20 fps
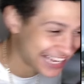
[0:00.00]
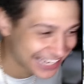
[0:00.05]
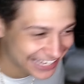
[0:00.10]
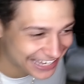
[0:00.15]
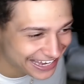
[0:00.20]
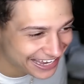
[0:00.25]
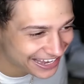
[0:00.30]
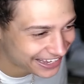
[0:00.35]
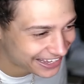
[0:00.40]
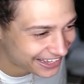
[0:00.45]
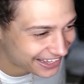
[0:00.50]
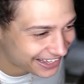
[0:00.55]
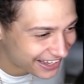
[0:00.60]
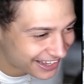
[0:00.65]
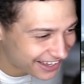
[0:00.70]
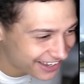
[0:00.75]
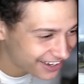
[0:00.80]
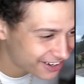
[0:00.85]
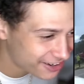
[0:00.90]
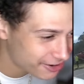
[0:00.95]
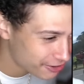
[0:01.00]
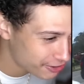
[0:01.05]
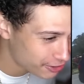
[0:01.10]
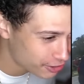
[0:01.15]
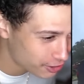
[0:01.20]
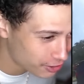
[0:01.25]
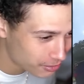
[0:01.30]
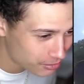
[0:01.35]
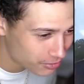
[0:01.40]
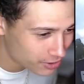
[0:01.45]
there.
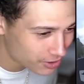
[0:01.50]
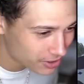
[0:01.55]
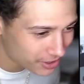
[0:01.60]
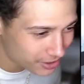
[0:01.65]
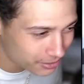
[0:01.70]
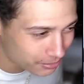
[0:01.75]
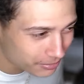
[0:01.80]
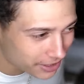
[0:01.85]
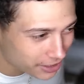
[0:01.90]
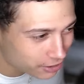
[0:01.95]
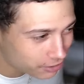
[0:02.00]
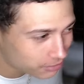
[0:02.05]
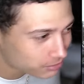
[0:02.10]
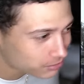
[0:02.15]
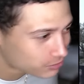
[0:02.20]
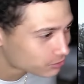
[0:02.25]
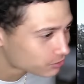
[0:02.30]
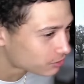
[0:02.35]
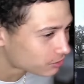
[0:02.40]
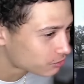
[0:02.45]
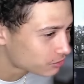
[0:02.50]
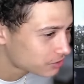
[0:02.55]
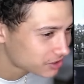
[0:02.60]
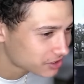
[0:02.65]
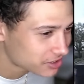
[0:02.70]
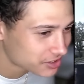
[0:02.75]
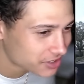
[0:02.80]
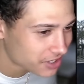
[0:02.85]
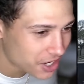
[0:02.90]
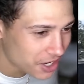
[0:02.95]
Oh, boy, Melbourne, where
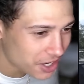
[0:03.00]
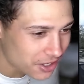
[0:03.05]
did it?